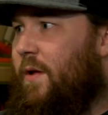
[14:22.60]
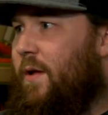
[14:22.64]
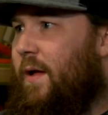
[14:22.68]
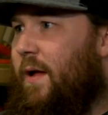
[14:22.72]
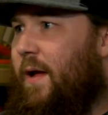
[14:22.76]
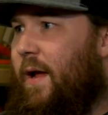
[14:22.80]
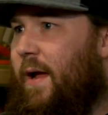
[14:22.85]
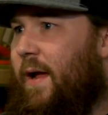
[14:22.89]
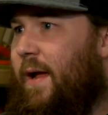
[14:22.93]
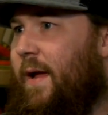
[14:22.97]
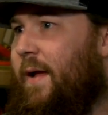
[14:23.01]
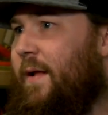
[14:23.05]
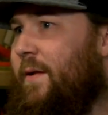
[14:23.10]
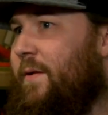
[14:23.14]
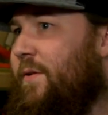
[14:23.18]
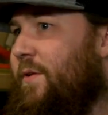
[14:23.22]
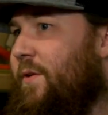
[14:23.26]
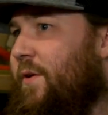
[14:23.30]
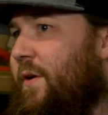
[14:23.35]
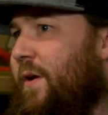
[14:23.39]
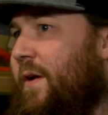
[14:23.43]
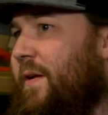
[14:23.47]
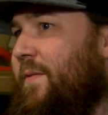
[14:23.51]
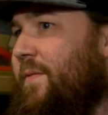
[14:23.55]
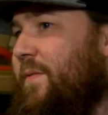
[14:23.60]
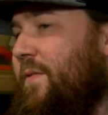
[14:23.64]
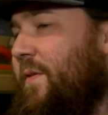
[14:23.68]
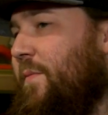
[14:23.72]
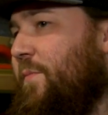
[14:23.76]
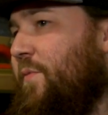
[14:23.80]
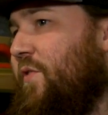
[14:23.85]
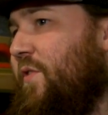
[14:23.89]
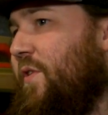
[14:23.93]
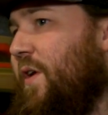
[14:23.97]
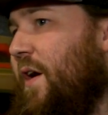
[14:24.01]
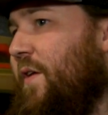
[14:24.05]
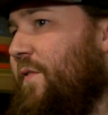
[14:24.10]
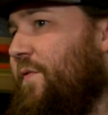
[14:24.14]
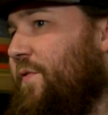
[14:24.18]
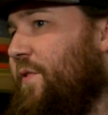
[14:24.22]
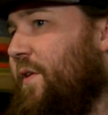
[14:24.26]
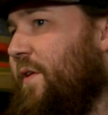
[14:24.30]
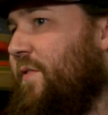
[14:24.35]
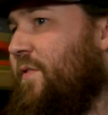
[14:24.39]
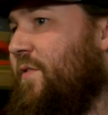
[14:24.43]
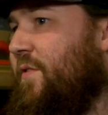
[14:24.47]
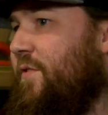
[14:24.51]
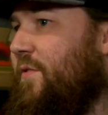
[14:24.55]
And you get some stuff
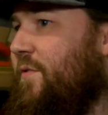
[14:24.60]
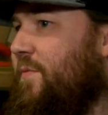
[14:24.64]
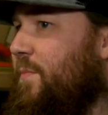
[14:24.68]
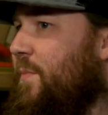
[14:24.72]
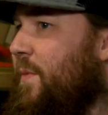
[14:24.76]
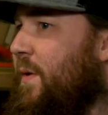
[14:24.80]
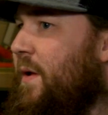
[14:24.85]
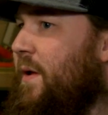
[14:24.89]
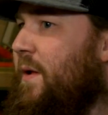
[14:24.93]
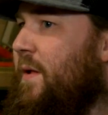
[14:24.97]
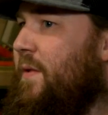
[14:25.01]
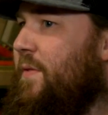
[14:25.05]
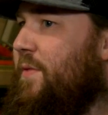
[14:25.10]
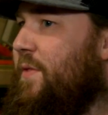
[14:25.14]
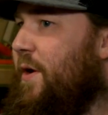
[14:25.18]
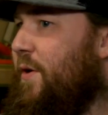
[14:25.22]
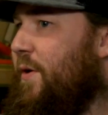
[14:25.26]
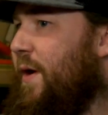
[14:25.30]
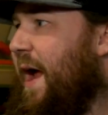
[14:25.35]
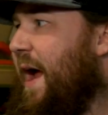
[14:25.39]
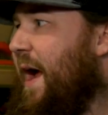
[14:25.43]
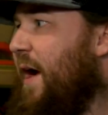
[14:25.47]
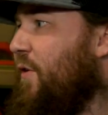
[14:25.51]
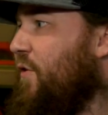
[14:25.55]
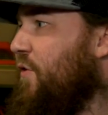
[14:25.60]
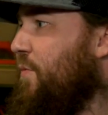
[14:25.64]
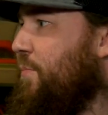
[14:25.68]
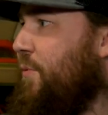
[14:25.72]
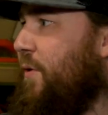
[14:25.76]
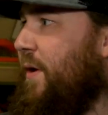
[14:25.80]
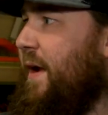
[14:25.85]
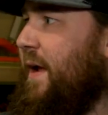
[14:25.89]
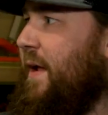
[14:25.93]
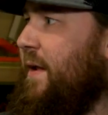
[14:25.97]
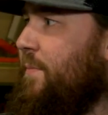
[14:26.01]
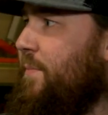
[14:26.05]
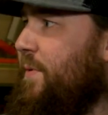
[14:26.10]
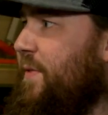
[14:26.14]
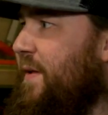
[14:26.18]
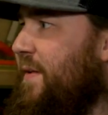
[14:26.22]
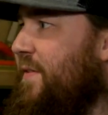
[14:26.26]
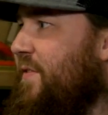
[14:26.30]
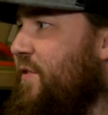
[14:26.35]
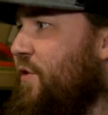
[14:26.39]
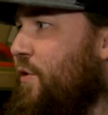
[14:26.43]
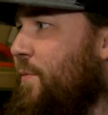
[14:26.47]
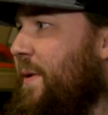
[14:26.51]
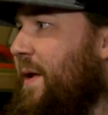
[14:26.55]
that's their house brand, but that's
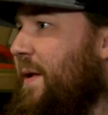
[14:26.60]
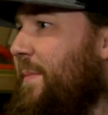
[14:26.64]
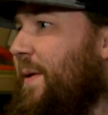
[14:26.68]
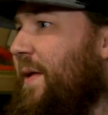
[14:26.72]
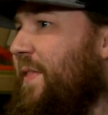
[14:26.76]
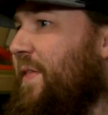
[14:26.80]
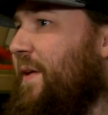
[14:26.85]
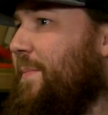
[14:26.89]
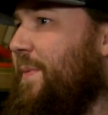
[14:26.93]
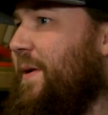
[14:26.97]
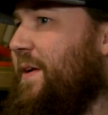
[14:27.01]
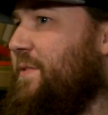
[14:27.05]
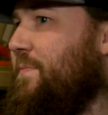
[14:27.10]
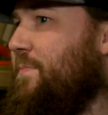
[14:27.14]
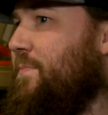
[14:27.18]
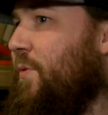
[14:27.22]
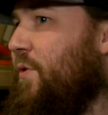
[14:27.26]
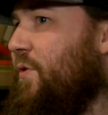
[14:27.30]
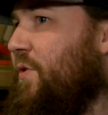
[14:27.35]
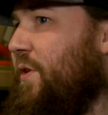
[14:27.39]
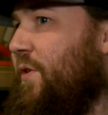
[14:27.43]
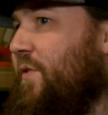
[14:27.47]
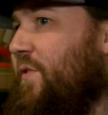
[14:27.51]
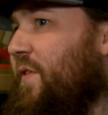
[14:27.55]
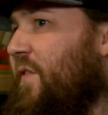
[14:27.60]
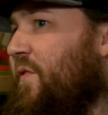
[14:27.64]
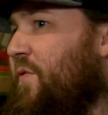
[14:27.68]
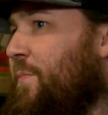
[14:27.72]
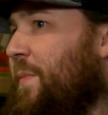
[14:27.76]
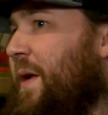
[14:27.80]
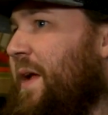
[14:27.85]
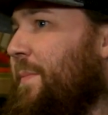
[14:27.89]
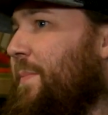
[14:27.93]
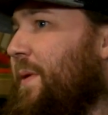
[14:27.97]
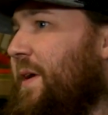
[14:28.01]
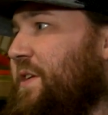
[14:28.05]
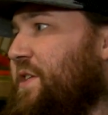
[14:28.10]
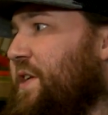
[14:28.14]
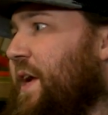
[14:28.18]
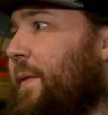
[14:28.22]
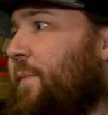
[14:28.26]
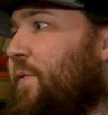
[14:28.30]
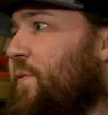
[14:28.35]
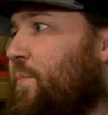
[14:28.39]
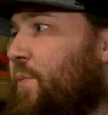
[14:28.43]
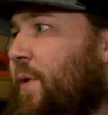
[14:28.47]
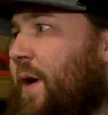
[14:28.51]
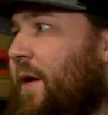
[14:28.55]
still made by, I think, by most of their stuff's made by
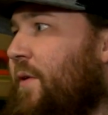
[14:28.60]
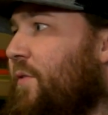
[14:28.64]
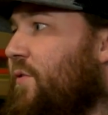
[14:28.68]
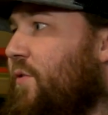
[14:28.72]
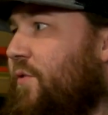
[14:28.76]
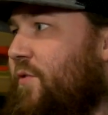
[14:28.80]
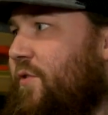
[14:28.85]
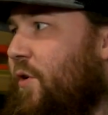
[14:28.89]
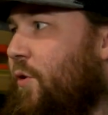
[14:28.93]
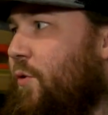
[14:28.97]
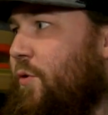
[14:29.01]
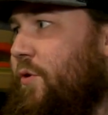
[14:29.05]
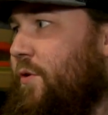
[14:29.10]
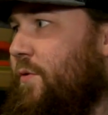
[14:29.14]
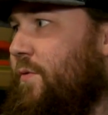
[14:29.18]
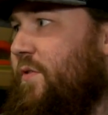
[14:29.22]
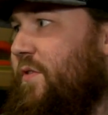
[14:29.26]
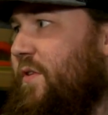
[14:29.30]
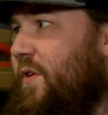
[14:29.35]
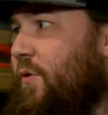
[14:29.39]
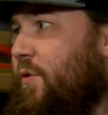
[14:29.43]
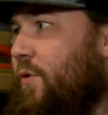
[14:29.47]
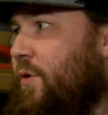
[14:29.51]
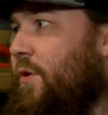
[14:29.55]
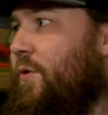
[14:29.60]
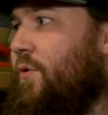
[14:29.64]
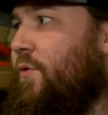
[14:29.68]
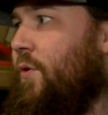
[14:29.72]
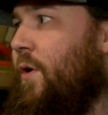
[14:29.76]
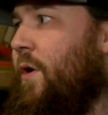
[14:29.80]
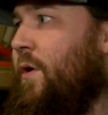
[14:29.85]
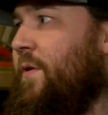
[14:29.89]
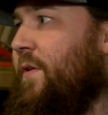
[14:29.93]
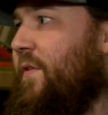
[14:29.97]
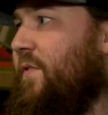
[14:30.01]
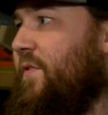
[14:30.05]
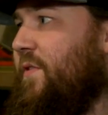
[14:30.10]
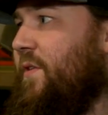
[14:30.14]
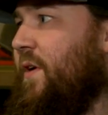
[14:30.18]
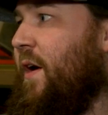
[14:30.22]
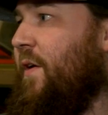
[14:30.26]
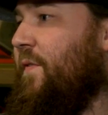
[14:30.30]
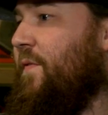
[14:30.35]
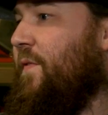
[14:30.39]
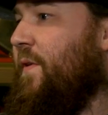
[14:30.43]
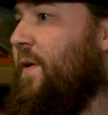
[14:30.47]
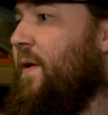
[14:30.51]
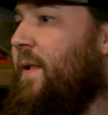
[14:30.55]
James Brown, so it's still, still good quality
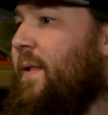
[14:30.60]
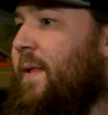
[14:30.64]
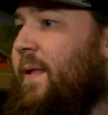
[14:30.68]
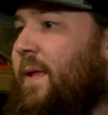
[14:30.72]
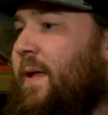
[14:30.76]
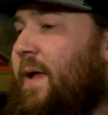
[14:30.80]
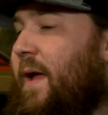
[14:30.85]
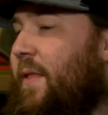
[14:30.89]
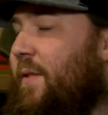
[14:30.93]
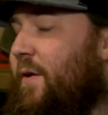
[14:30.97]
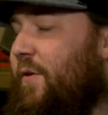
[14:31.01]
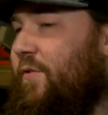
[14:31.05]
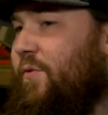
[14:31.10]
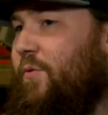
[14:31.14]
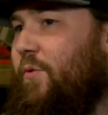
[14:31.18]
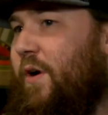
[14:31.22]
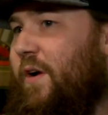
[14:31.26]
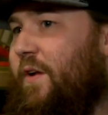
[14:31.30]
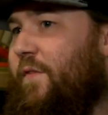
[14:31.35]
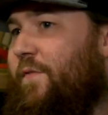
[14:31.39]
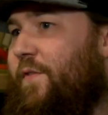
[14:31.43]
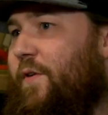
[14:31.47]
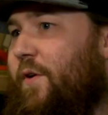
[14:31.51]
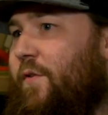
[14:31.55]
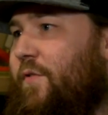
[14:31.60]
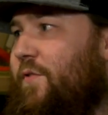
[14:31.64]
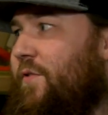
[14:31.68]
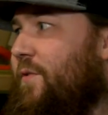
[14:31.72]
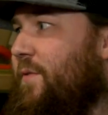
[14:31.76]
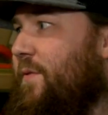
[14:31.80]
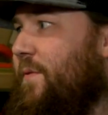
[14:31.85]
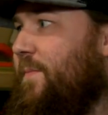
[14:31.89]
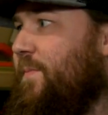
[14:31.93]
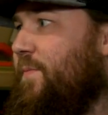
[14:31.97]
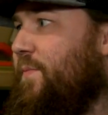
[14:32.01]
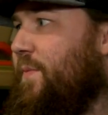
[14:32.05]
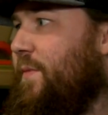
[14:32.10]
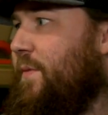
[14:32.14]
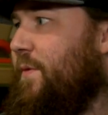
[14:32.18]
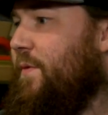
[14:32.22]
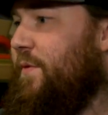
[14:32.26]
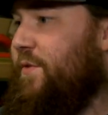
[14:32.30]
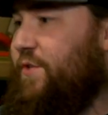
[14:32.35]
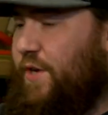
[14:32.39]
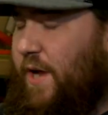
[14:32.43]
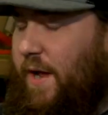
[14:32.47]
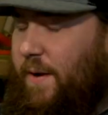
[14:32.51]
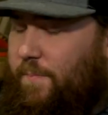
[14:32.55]
stuff. Yeah, and there's James quite Brown a few. From Black Label
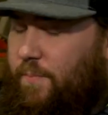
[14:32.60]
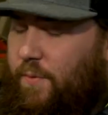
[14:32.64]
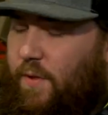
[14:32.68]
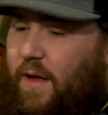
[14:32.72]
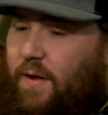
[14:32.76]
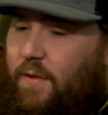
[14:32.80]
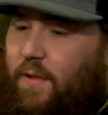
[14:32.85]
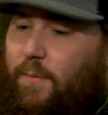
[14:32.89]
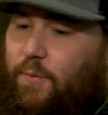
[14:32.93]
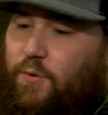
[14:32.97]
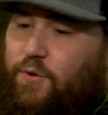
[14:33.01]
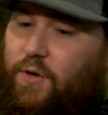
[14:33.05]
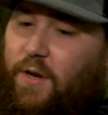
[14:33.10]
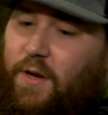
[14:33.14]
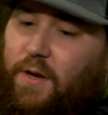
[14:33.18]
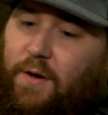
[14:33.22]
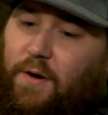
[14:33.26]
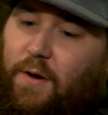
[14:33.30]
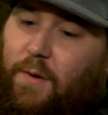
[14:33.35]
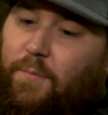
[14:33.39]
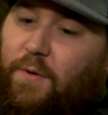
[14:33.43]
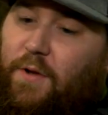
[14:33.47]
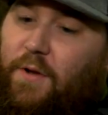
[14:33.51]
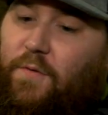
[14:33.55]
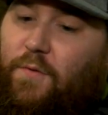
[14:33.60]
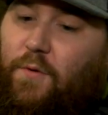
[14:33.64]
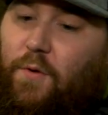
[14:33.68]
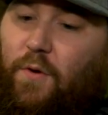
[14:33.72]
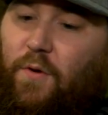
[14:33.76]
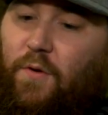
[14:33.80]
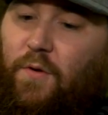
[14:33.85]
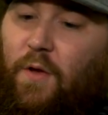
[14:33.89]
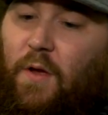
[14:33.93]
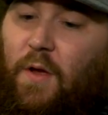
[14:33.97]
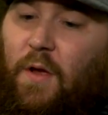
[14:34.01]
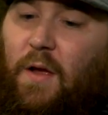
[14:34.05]
Trading. Jack Black Label Trading Company, of course.